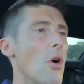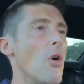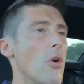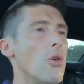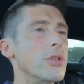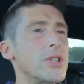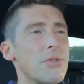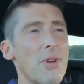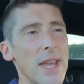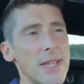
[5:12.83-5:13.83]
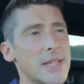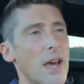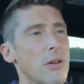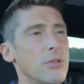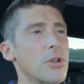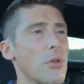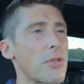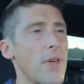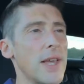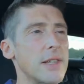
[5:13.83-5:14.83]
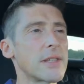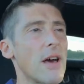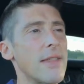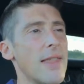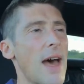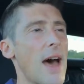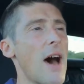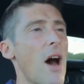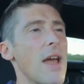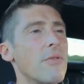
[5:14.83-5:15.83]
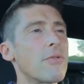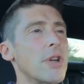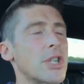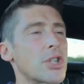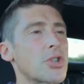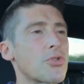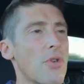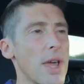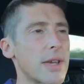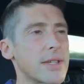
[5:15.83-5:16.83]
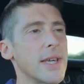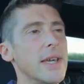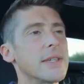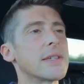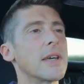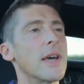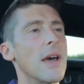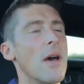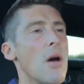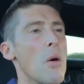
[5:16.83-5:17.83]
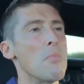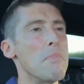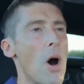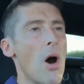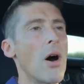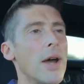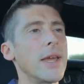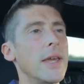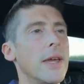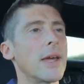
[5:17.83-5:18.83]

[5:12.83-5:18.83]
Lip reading: Or Doritos or things like that. I have restricted my